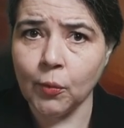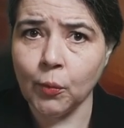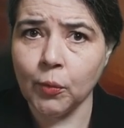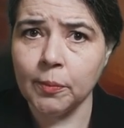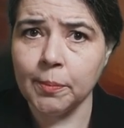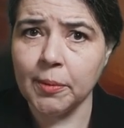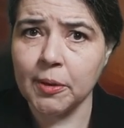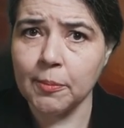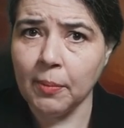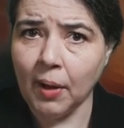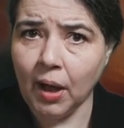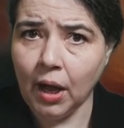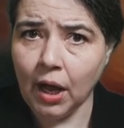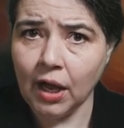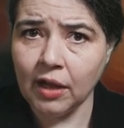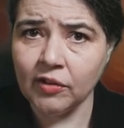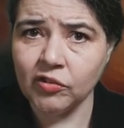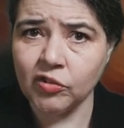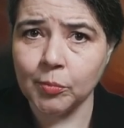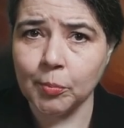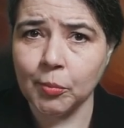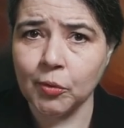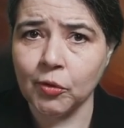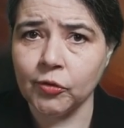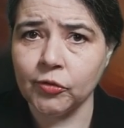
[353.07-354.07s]
would be
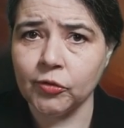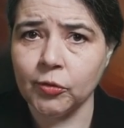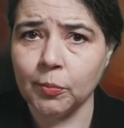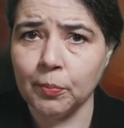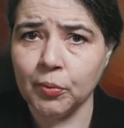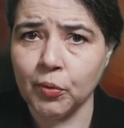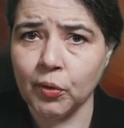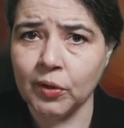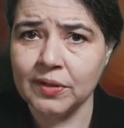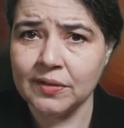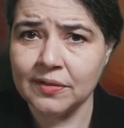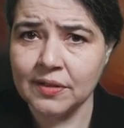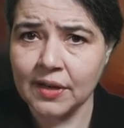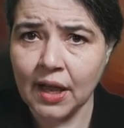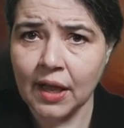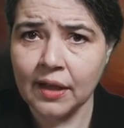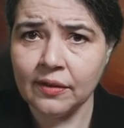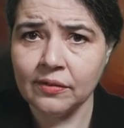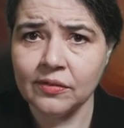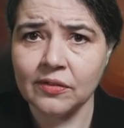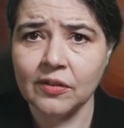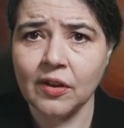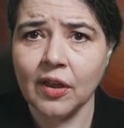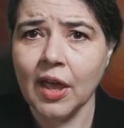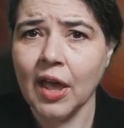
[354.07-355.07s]
possible to put
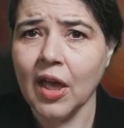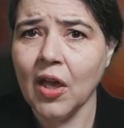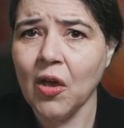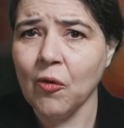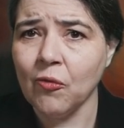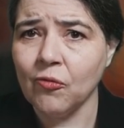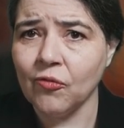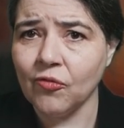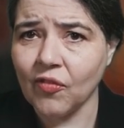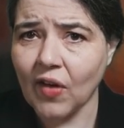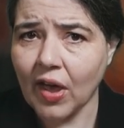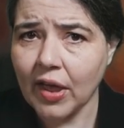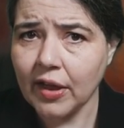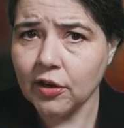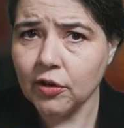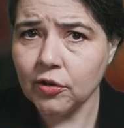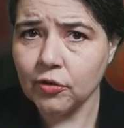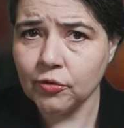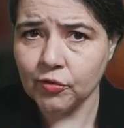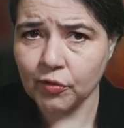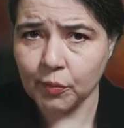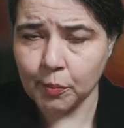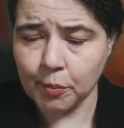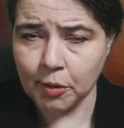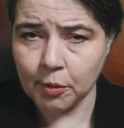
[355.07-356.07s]
dust
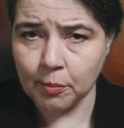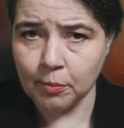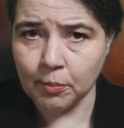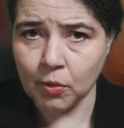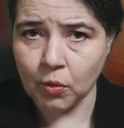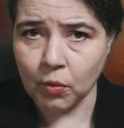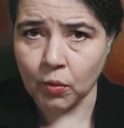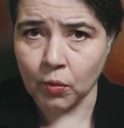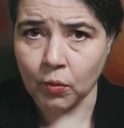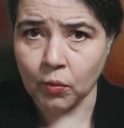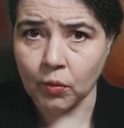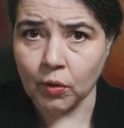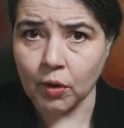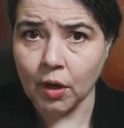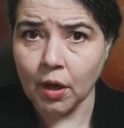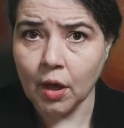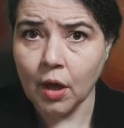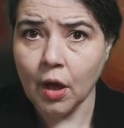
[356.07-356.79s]
fired from the moon